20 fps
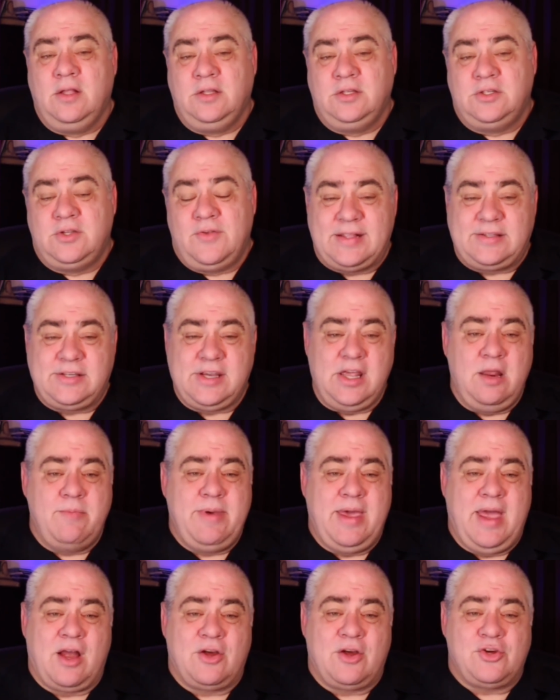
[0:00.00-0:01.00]
So that's going to
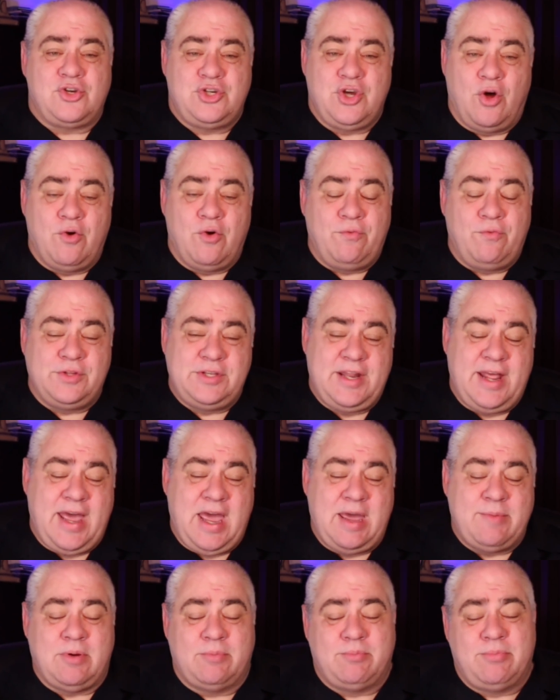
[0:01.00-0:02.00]
be our show for
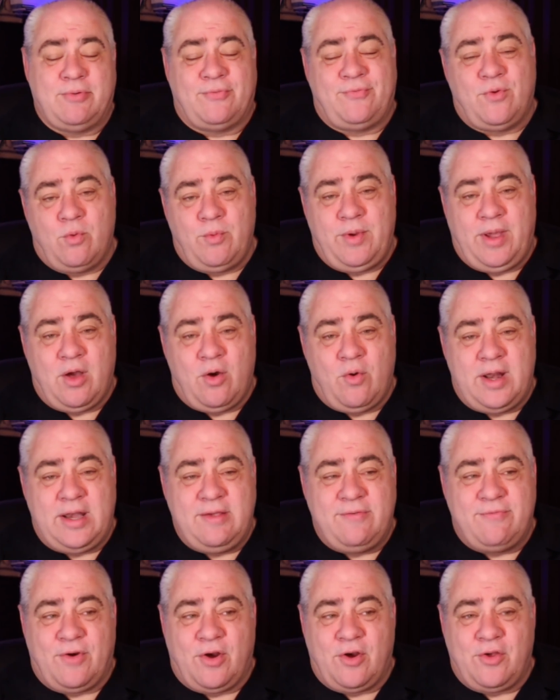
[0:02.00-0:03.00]
today, but before we go
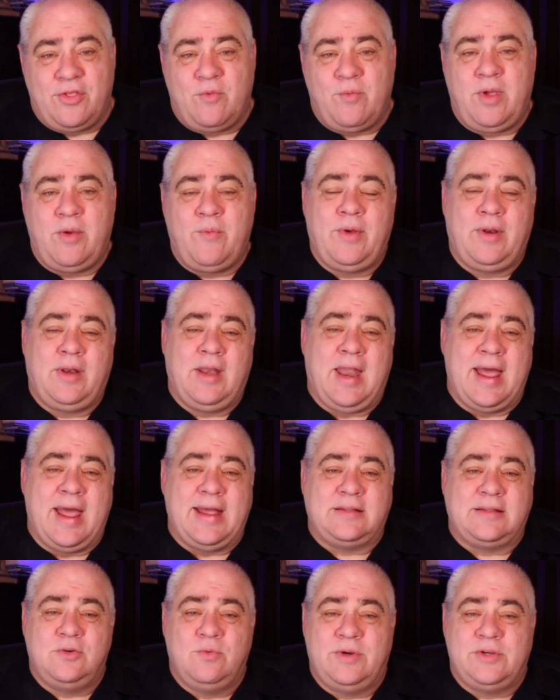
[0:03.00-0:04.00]
any further, we would
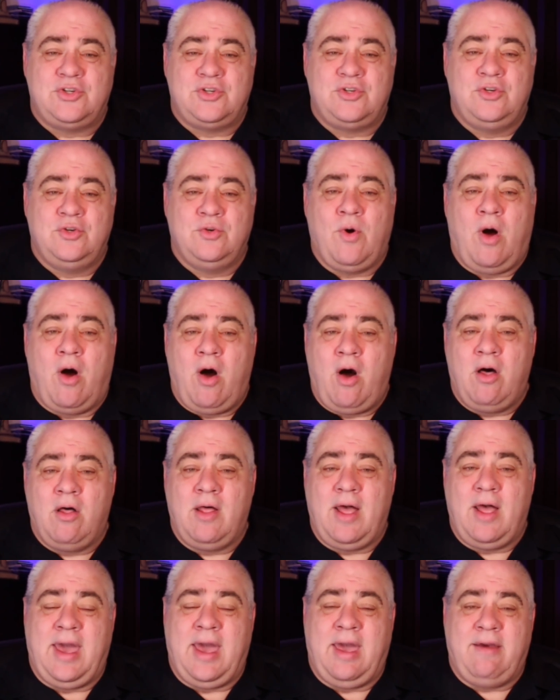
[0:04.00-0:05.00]
like to wish you
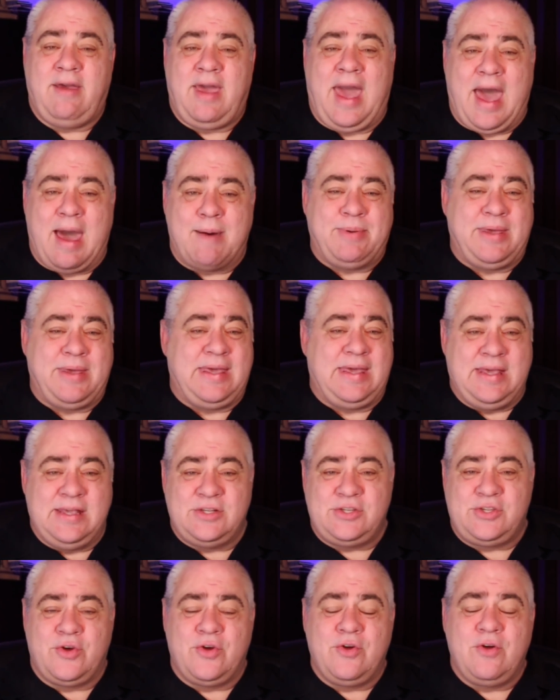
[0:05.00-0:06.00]
all a happy
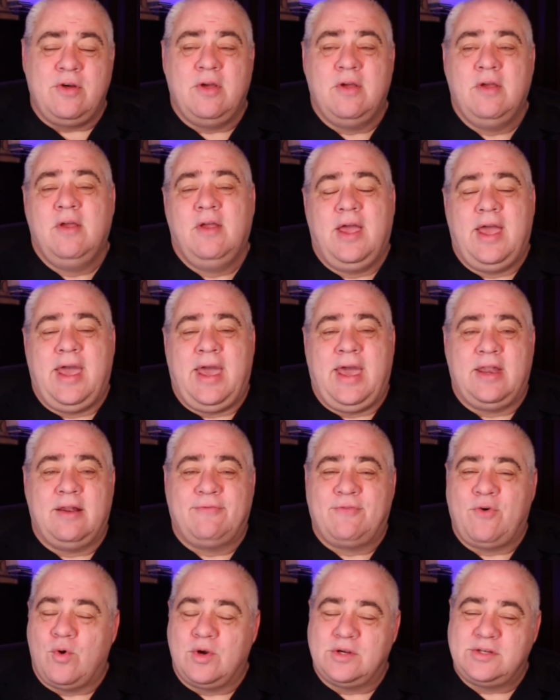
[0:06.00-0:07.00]
Easter, and
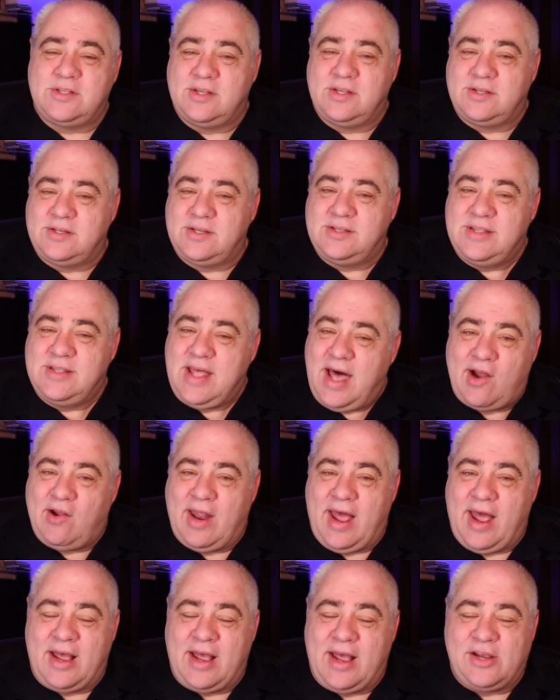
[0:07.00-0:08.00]
of course this is not our
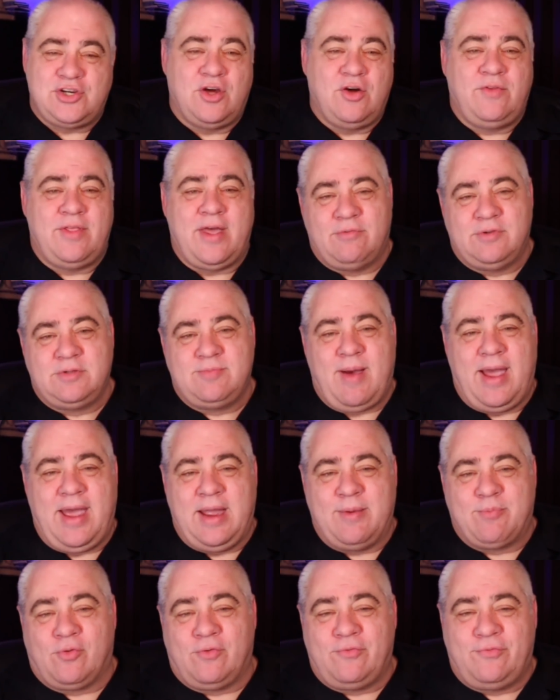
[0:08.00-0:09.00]
last show. That was my
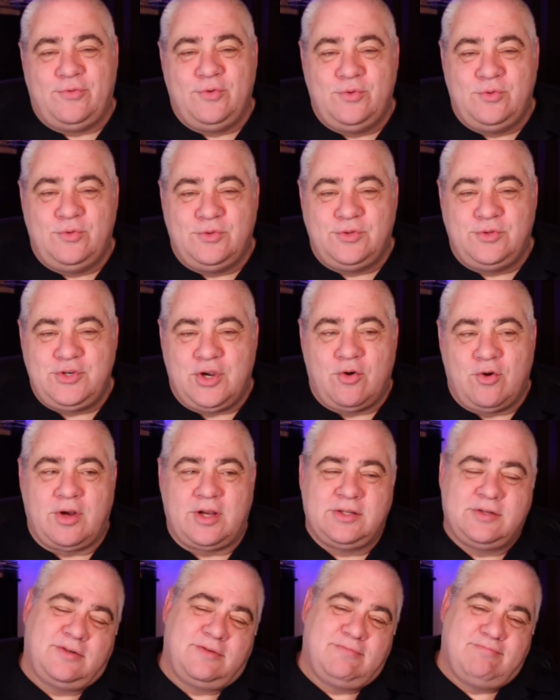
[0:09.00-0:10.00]
April Fool's joke
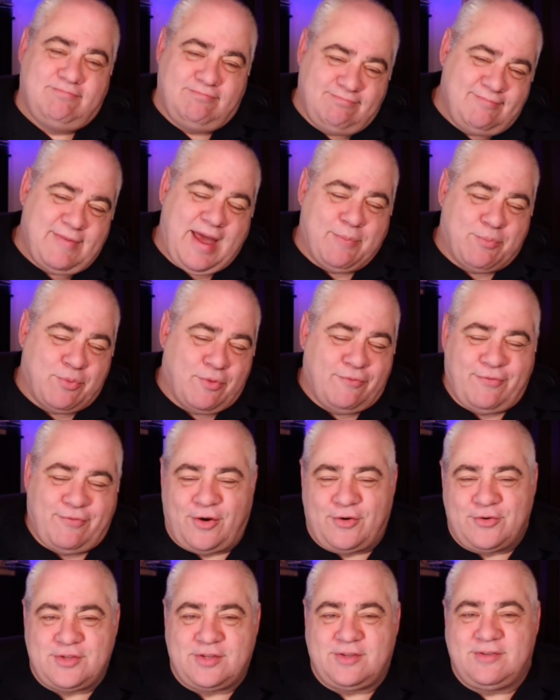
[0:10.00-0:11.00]
because it's April
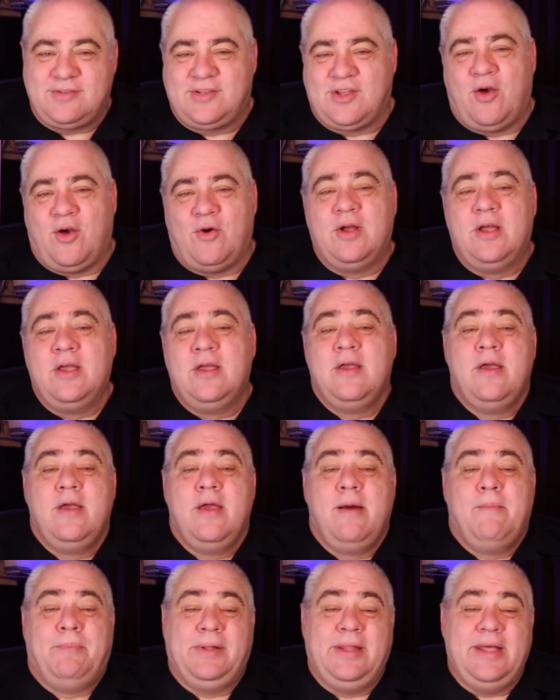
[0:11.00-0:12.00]
first. So
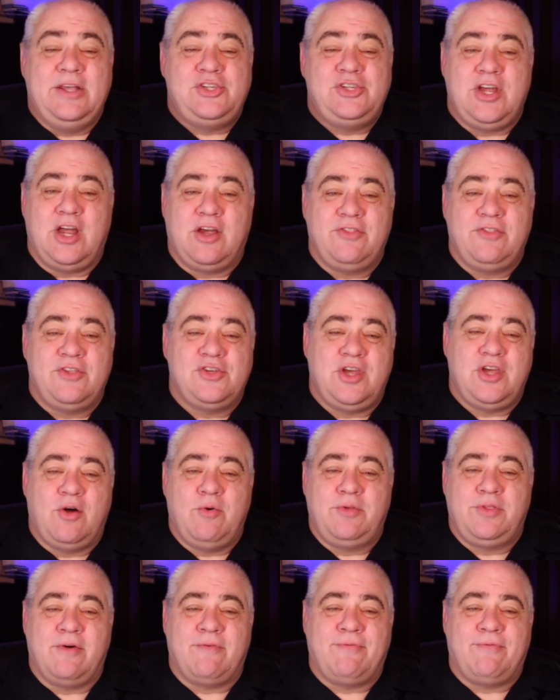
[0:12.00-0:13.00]
please share the show
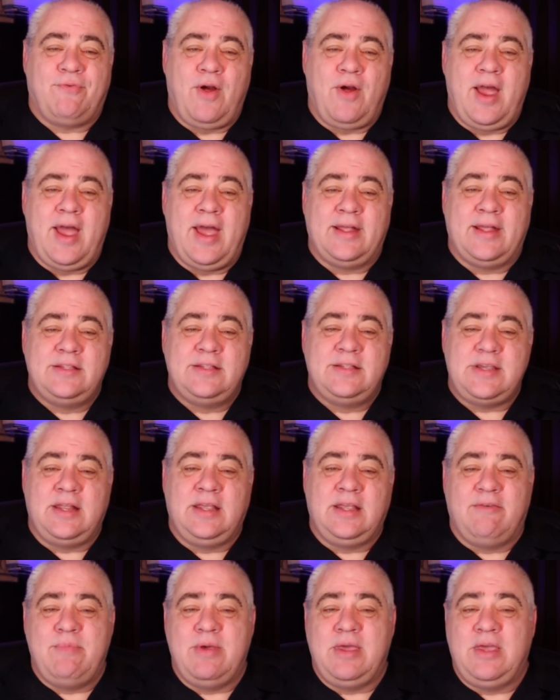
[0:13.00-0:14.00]
with your friends
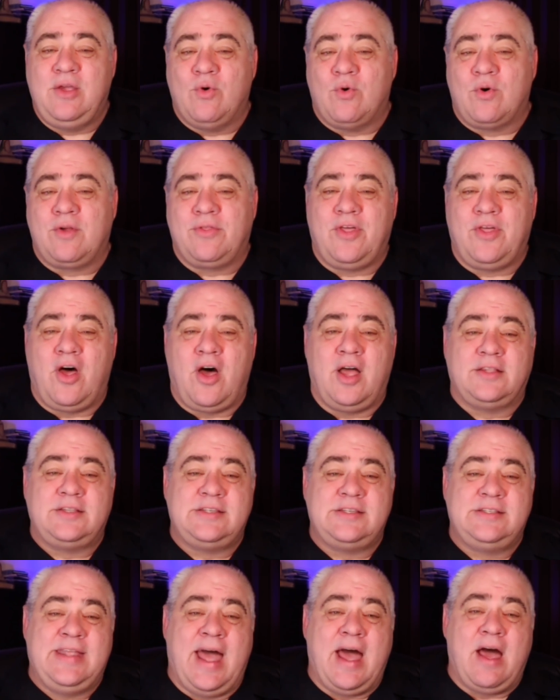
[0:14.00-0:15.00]
and give me your
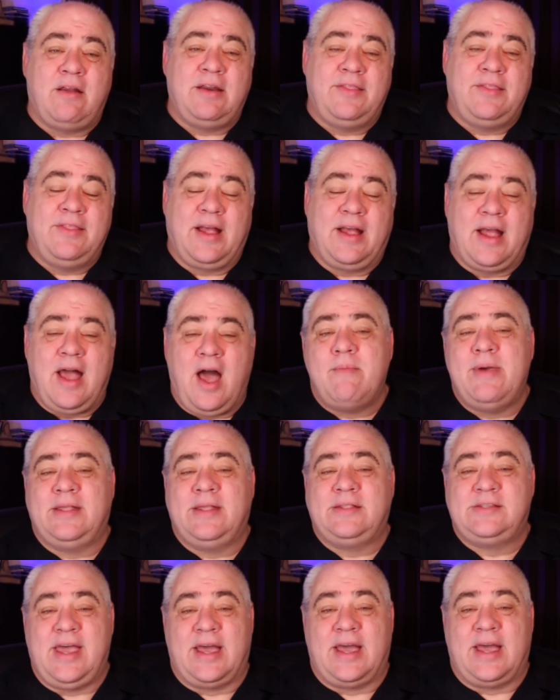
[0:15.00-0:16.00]
thoughts down in the
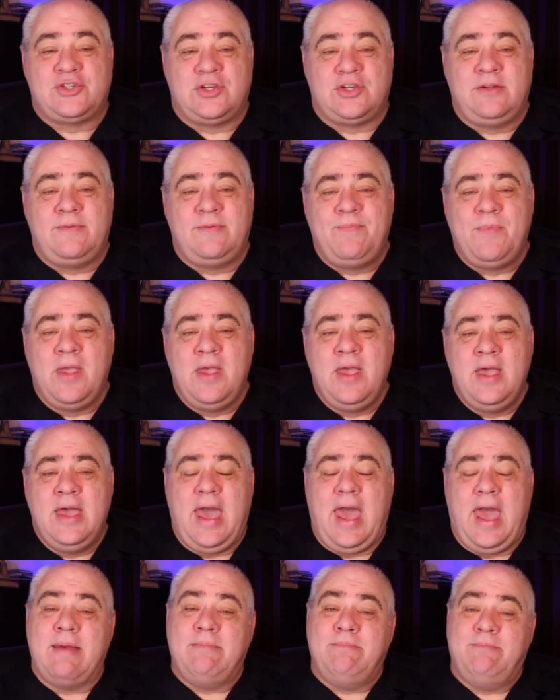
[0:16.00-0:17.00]
comments section,
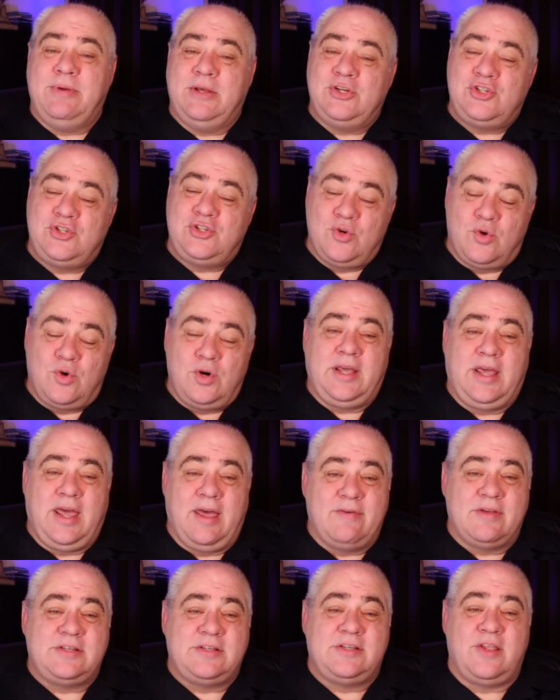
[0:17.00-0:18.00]
and be sure to
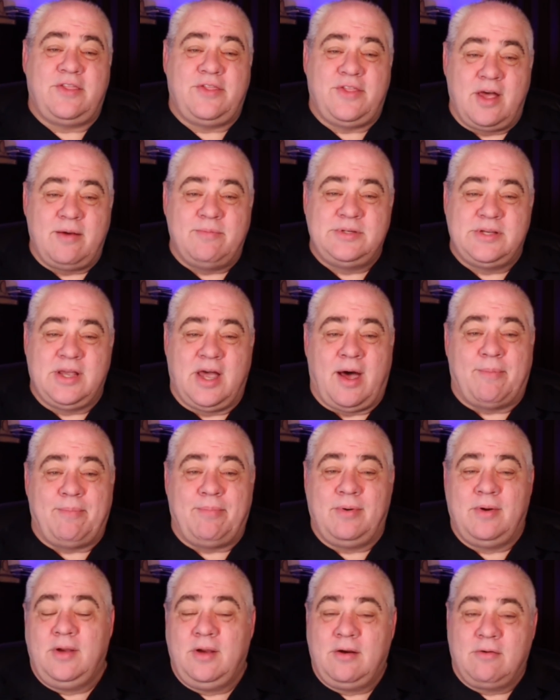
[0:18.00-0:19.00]
give us a thumbs
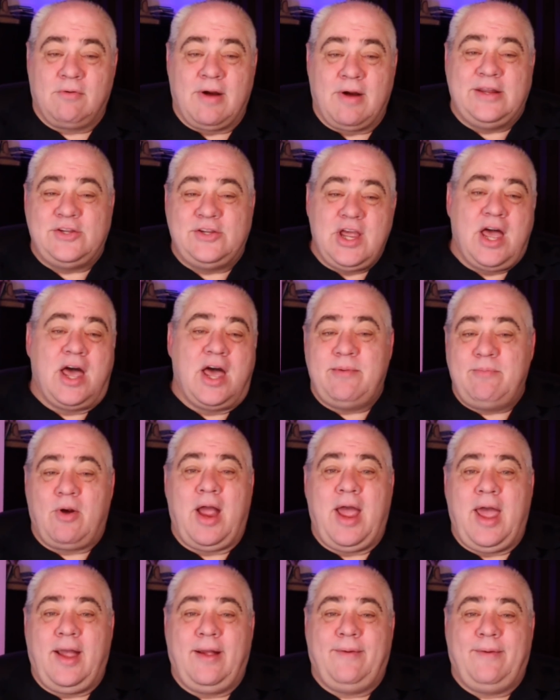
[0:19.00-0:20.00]
up. Right, John
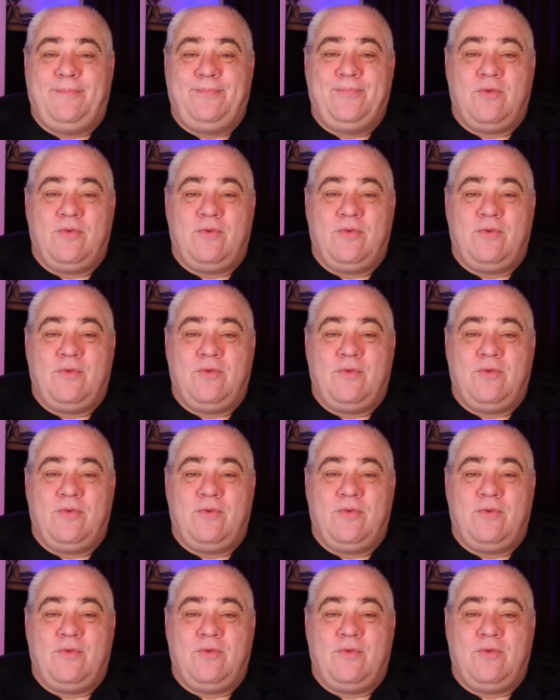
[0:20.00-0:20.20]
Bragg?